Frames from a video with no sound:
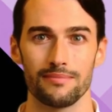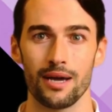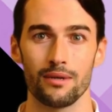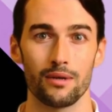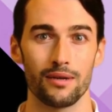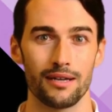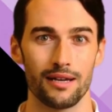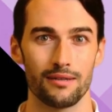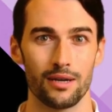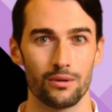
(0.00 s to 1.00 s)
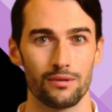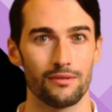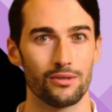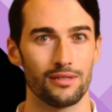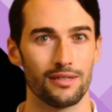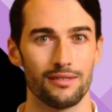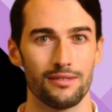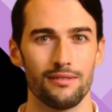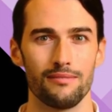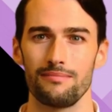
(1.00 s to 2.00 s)
Hello AML
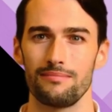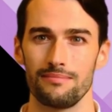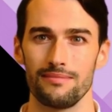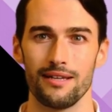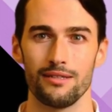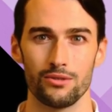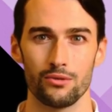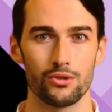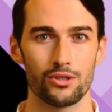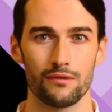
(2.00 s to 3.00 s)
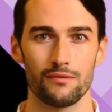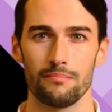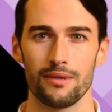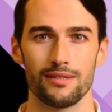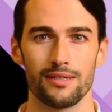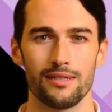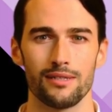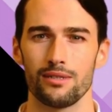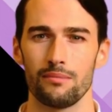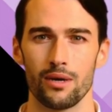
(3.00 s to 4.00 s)
enthusiasts. It is crucial for
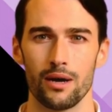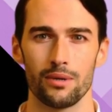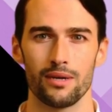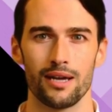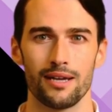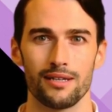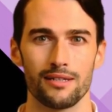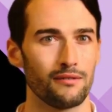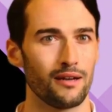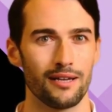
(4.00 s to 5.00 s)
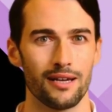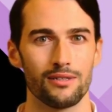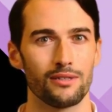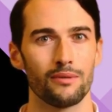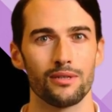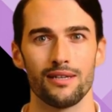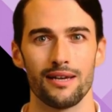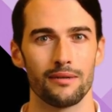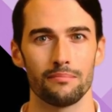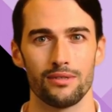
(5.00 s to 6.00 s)
businesses to properly identify customers
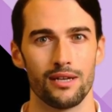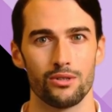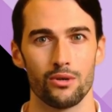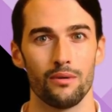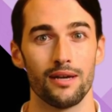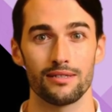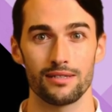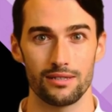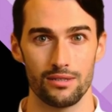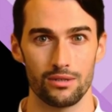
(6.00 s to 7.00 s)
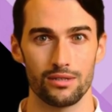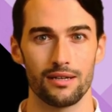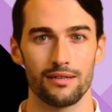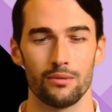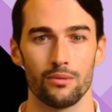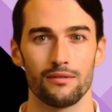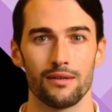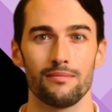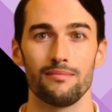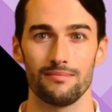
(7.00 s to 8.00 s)
and the potential risks associated with
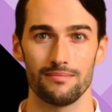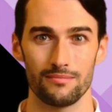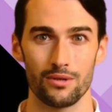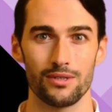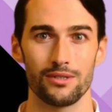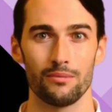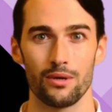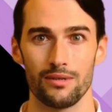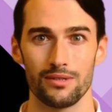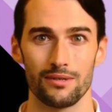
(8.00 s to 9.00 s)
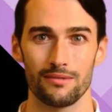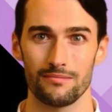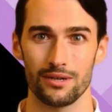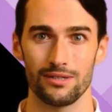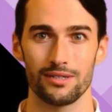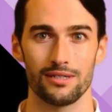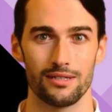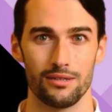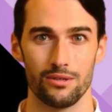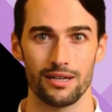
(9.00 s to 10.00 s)
them. For this purpose,
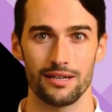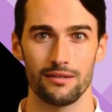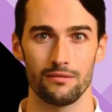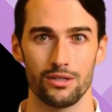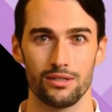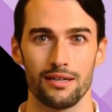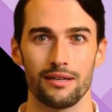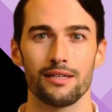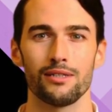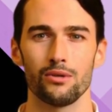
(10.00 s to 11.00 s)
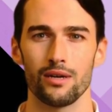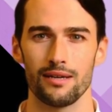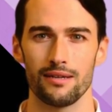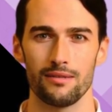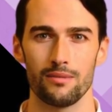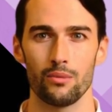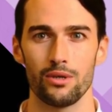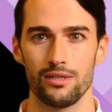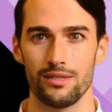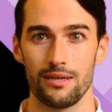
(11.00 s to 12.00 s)
businesses undertake adverse media screening,
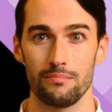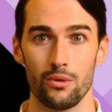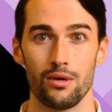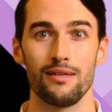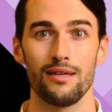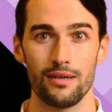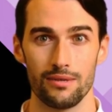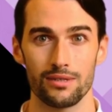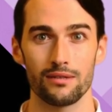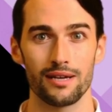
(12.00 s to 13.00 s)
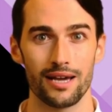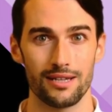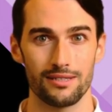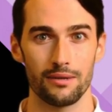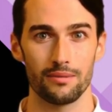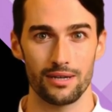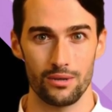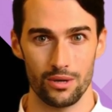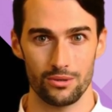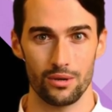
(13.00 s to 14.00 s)
which is an important element of the
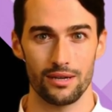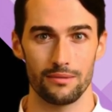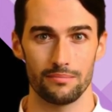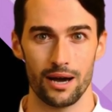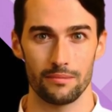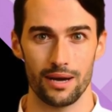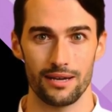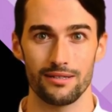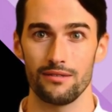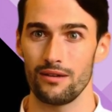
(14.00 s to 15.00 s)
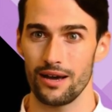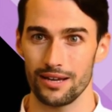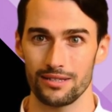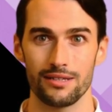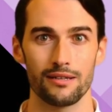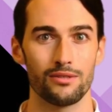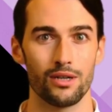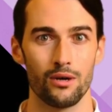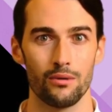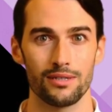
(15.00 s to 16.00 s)
anti-money laundering and combating the financing of
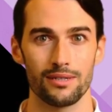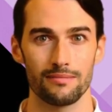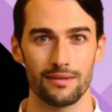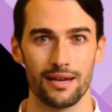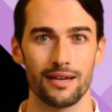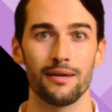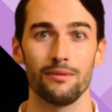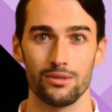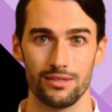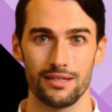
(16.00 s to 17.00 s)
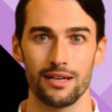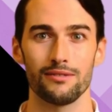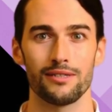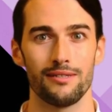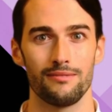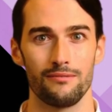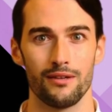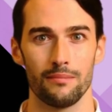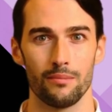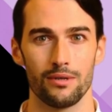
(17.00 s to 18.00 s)
terrorism
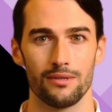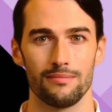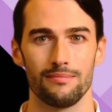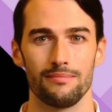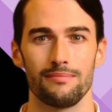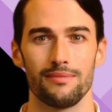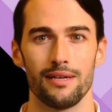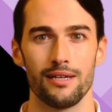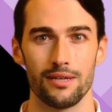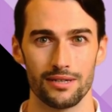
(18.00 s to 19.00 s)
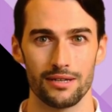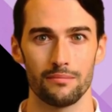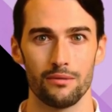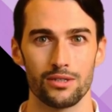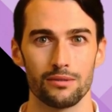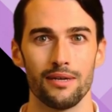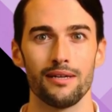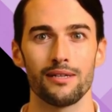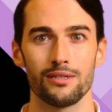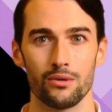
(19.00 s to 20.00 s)
framework. Conducting adverse
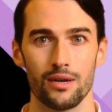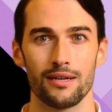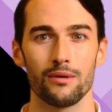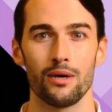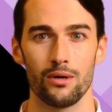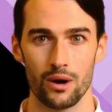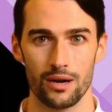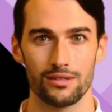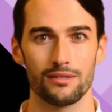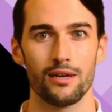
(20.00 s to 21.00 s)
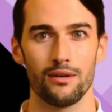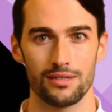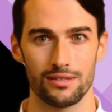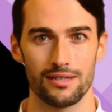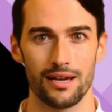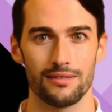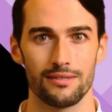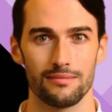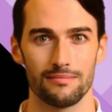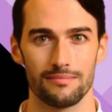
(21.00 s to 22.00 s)
media screening requires various
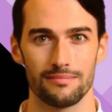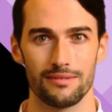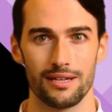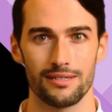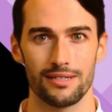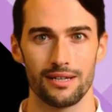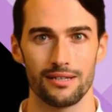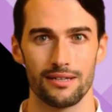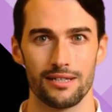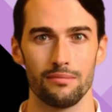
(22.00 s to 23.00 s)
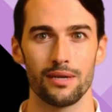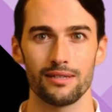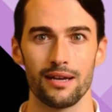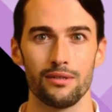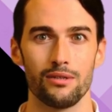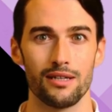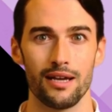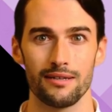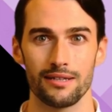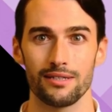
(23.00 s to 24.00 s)
steps. Business entities must
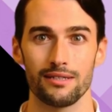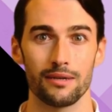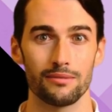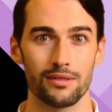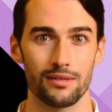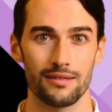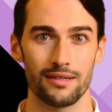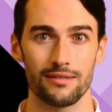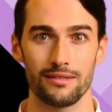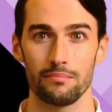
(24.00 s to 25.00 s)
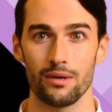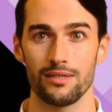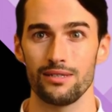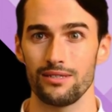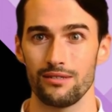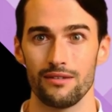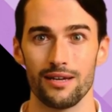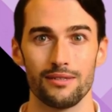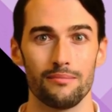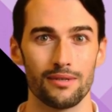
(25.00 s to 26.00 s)
understand these steps to conduct the process
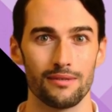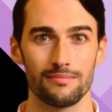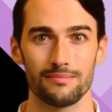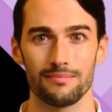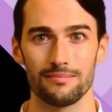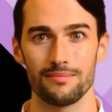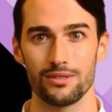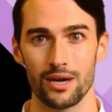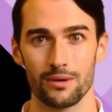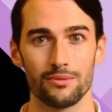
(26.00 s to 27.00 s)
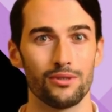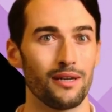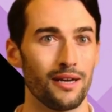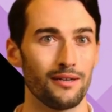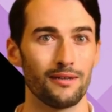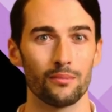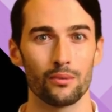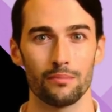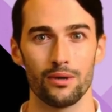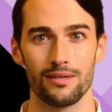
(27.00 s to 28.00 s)
effectively. So, today,
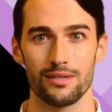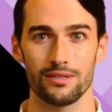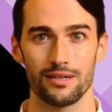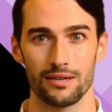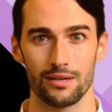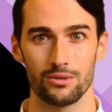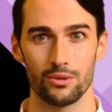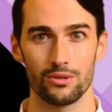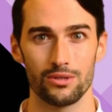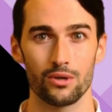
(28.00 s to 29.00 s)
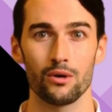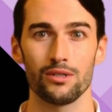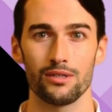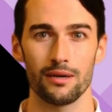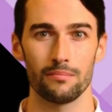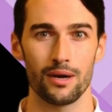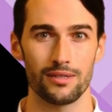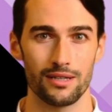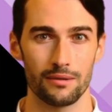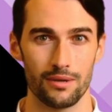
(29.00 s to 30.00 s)
we bring this video to explore a
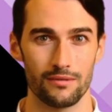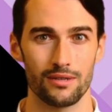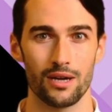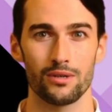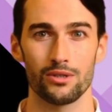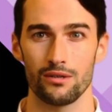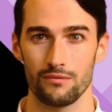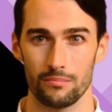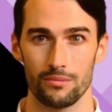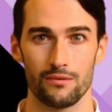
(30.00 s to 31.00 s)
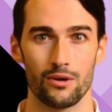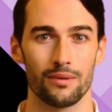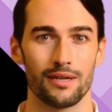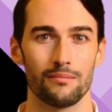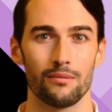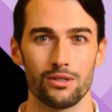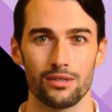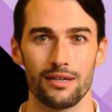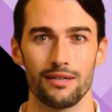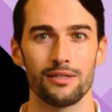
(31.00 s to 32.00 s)
step-by-step methodology for performing
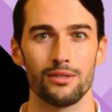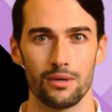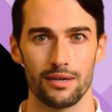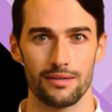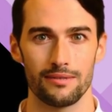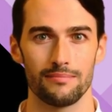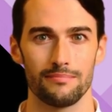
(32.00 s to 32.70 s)
adverse media screening.